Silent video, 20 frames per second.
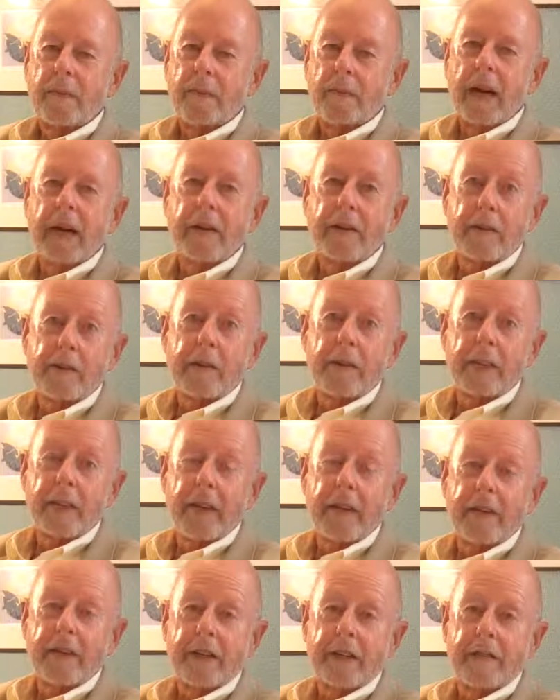buyers
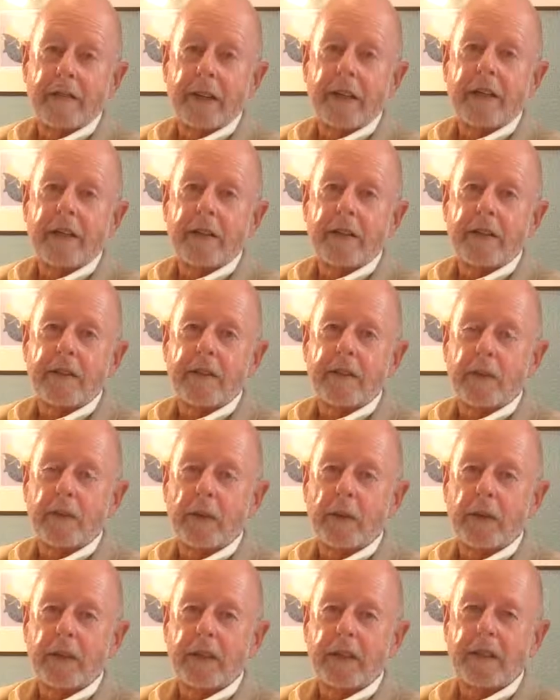really have an advantage at this
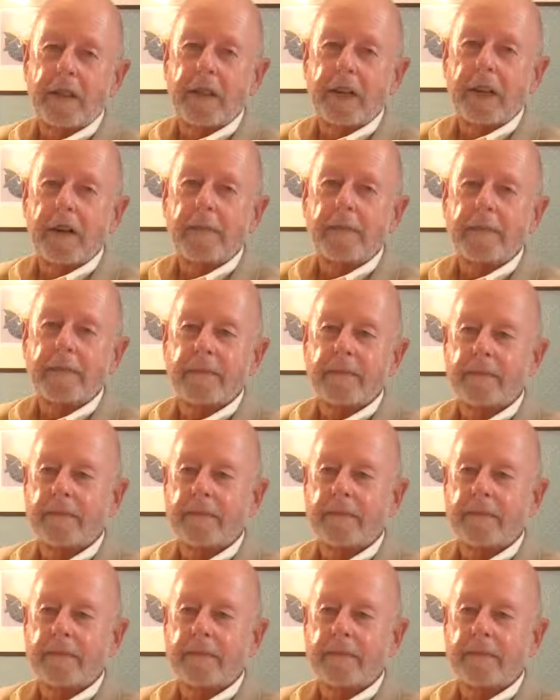point in time.